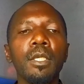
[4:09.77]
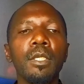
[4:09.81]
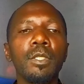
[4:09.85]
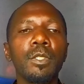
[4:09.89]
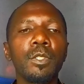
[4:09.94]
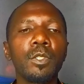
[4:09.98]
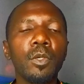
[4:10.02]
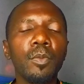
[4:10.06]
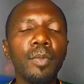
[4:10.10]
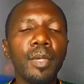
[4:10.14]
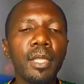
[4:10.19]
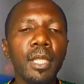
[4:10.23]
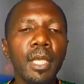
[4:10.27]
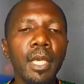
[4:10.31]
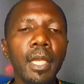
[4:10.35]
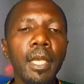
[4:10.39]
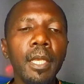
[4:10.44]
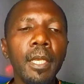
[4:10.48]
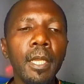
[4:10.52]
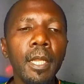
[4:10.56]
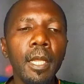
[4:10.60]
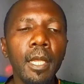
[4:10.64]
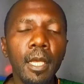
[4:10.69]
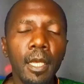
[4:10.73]
So but
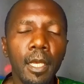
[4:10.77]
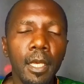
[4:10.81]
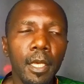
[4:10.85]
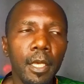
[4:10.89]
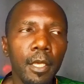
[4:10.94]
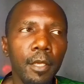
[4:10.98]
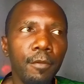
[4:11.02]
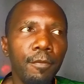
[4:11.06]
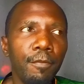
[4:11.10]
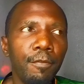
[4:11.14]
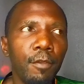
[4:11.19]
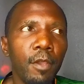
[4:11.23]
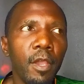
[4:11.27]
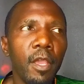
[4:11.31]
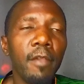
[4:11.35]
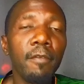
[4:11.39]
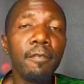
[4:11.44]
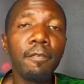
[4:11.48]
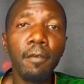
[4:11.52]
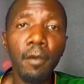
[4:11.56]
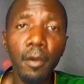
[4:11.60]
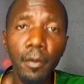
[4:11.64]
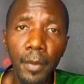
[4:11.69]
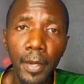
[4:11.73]
then if you're a
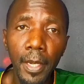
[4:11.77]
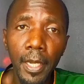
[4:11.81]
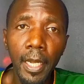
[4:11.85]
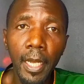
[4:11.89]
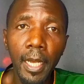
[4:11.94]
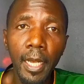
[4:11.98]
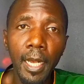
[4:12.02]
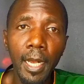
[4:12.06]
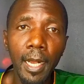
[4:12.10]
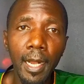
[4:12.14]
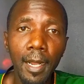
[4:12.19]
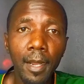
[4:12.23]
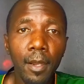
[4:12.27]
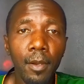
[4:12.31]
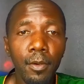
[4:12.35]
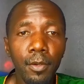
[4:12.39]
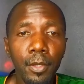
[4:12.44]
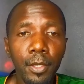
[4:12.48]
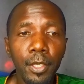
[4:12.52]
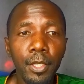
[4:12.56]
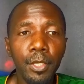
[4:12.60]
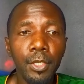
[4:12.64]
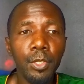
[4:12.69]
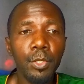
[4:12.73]
foreigner, how
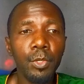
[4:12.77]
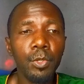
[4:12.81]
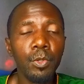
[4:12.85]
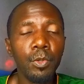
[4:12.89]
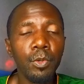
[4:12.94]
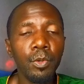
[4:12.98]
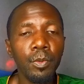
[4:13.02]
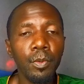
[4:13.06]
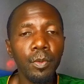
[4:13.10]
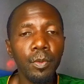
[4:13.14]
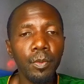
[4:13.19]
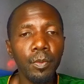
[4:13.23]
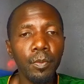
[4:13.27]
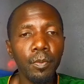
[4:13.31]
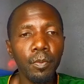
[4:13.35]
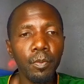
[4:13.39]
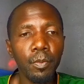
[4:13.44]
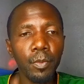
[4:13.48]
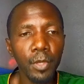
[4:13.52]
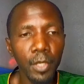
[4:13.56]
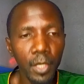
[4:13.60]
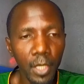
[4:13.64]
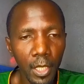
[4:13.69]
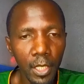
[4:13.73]
can you
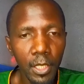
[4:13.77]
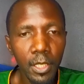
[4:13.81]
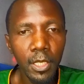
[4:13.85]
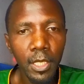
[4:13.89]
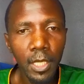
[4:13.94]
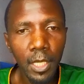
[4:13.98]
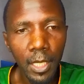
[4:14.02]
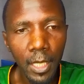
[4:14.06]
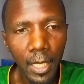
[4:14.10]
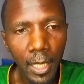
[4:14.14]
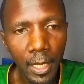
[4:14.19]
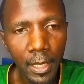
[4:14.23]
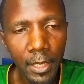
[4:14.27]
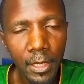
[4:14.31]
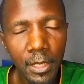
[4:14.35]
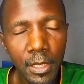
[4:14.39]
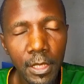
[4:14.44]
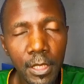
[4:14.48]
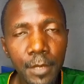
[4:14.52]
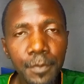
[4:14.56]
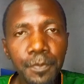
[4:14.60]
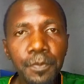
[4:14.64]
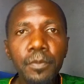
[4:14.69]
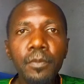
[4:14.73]
get
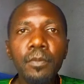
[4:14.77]
land